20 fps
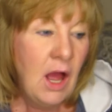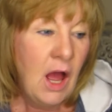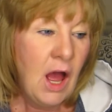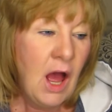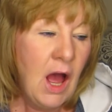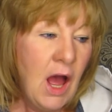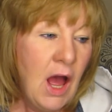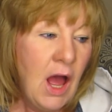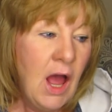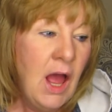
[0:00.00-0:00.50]

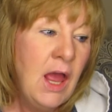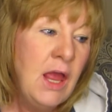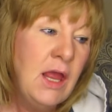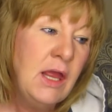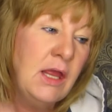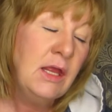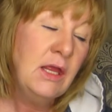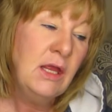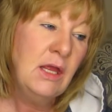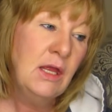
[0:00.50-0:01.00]

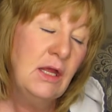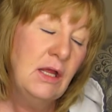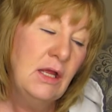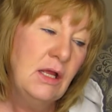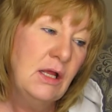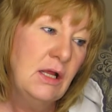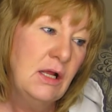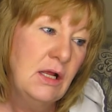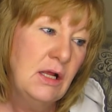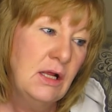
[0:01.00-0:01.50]
I
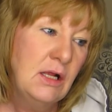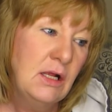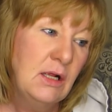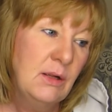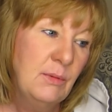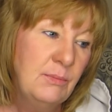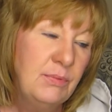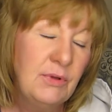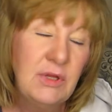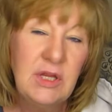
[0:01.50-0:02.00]

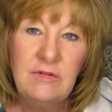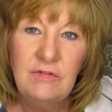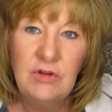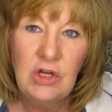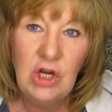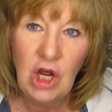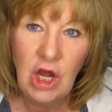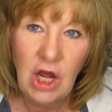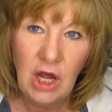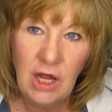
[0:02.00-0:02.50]
believe in
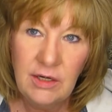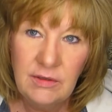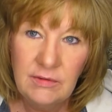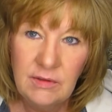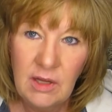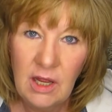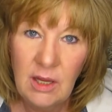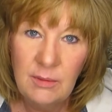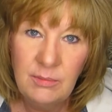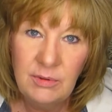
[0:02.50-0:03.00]
God.
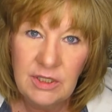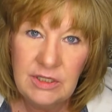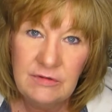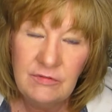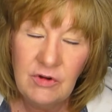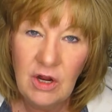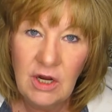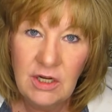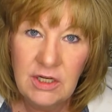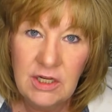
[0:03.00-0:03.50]
I
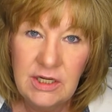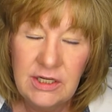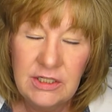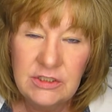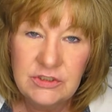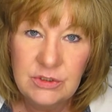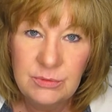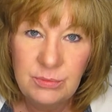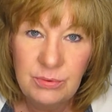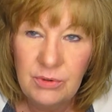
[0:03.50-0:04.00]
believe God can
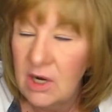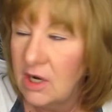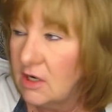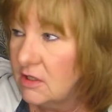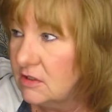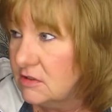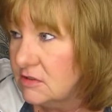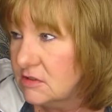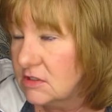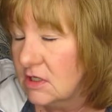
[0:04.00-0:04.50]
answer
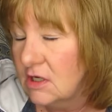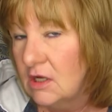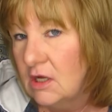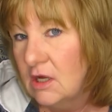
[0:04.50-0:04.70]
prayers.